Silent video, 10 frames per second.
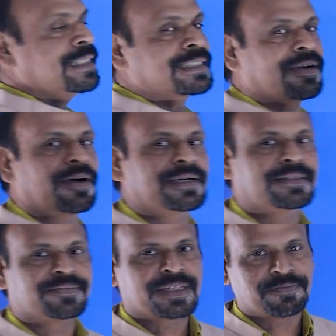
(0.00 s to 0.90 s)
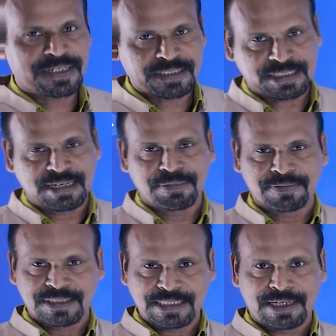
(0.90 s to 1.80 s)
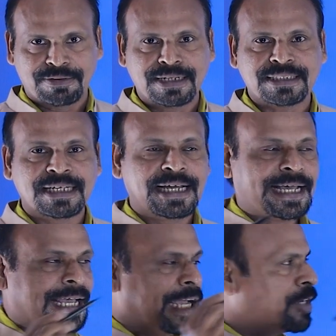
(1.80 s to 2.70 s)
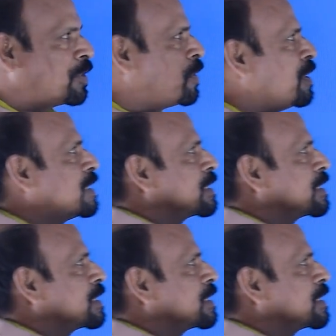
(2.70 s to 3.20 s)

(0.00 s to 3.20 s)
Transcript: is called the first term of the sequence, A2